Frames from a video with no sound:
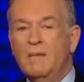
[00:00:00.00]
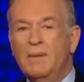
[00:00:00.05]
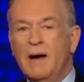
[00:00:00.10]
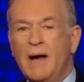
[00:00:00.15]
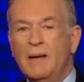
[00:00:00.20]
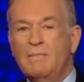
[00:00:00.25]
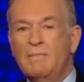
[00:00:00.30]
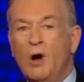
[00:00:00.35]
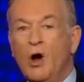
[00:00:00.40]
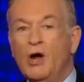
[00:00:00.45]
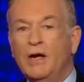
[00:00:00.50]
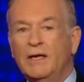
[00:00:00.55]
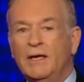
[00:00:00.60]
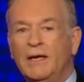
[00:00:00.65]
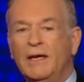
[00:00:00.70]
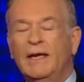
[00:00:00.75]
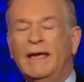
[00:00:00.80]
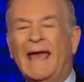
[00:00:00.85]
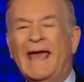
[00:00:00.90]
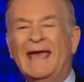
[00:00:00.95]
by
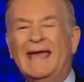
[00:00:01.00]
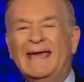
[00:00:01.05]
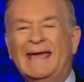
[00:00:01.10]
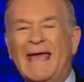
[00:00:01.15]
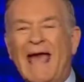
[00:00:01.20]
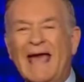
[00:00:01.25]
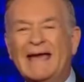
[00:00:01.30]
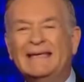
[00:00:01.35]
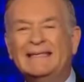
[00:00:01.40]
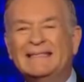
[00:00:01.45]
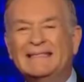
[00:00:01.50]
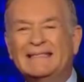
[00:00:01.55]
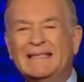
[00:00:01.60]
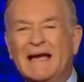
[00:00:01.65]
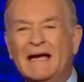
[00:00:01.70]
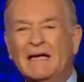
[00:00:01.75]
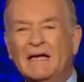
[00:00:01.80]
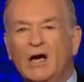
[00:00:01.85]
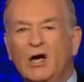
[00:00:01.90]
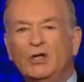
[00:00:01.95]
marketing a
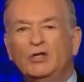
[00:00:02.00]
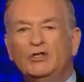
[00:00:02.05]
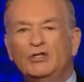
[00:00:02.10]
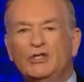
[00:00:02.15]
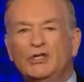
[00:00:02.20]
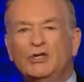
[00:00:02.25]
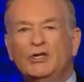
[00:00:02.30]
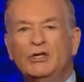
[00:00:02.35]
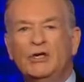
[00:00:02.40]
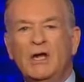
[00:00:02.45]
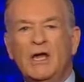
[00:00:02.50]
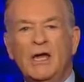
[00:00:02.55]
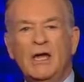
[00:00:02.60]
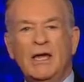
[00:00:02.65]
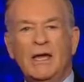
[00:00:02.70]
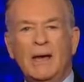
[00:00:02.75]
gangsta culture,